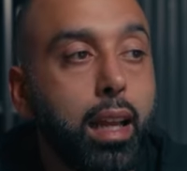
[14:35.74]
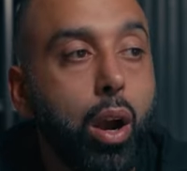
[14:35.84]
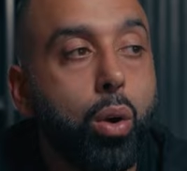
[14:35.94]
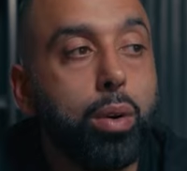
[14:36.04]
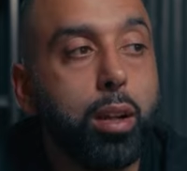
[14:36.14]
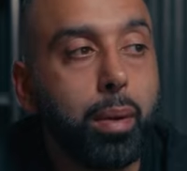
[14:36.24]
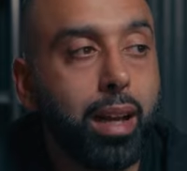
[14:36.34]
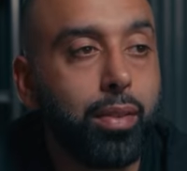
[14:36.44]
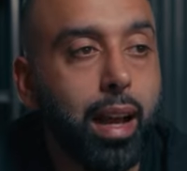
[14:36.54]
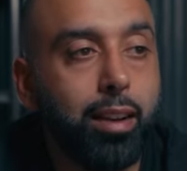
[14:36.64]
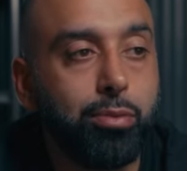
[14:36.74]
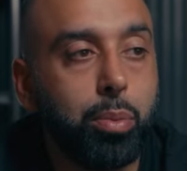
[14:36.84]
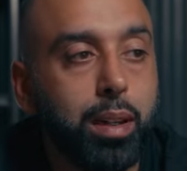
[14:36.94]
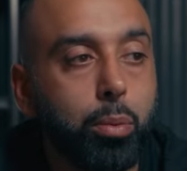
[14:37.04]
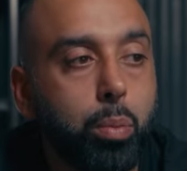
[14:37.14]
Only when I have
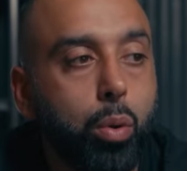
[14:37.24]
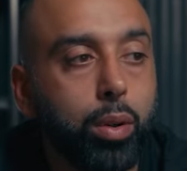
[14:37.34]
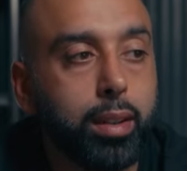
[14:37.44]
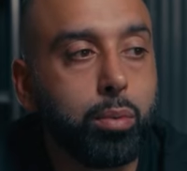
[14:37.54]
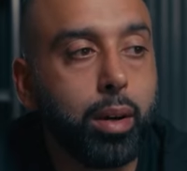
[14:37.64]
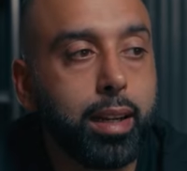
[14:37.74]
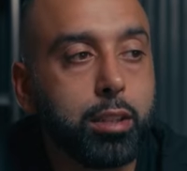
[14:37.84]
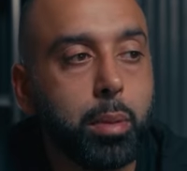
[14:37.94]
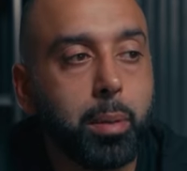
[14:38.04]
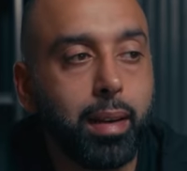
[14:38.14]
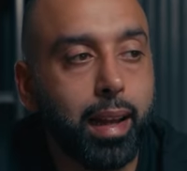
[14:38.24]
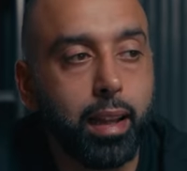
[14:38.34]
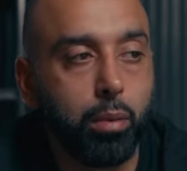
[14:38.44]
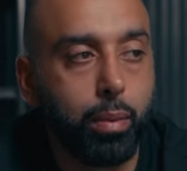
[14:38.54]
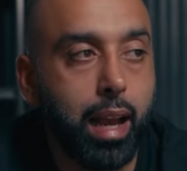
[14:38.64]
more than one is when
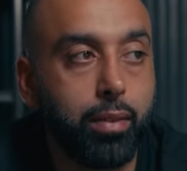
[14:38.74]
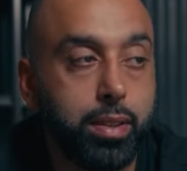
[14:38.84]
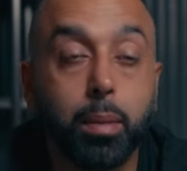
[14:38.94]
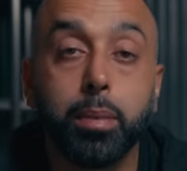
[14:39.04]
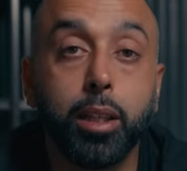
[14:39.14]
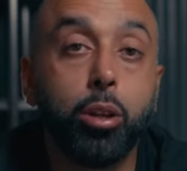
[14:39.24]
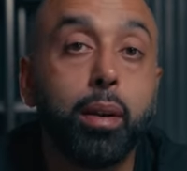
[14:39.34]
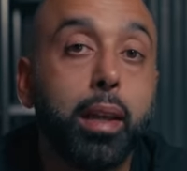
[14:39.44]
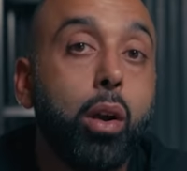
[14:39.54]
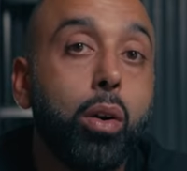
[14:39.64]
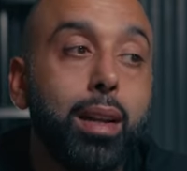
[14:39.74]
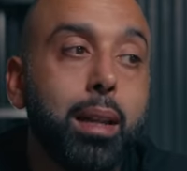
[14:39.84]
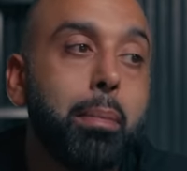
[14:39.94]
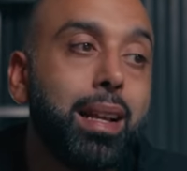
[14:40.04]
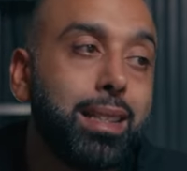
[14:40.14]
we have something going on and
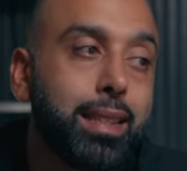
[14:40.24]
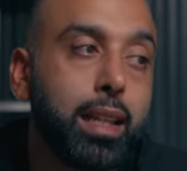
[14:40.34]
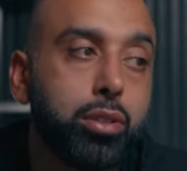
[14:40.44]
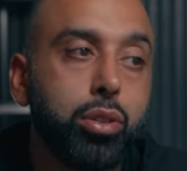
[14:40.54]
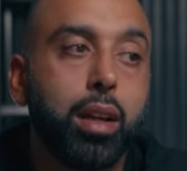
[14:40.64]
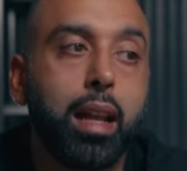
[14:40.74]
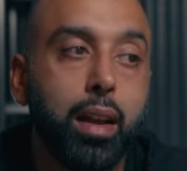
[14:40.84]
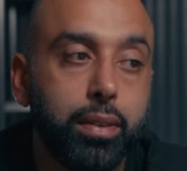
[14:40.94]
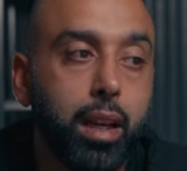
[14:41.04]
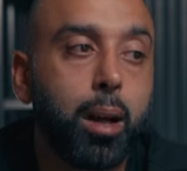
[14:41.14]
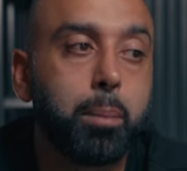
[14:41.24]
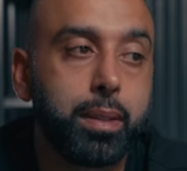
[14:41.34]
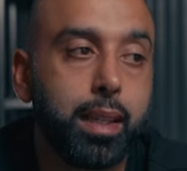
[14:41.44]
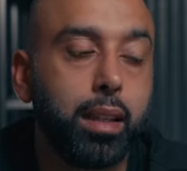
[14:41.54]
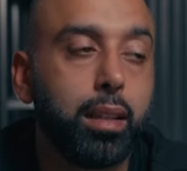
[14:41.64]
it makes sense to kind of have the
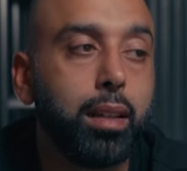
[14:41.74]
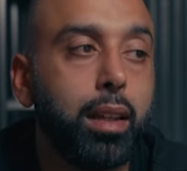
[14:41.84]
upsell.